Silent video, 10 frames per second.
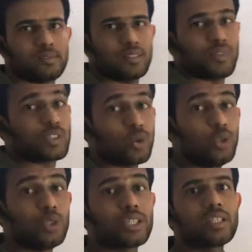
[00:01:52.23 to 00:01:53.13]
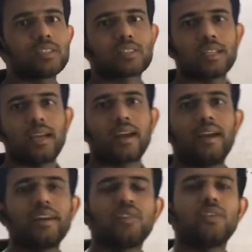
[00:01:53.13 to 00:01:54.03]
if the solution is a
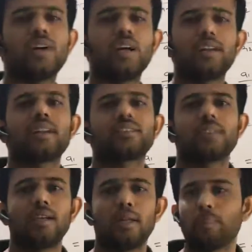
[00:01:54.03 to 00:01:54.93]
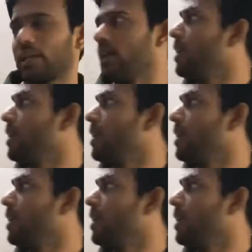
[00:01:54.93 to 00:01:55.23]
kind of irrational number,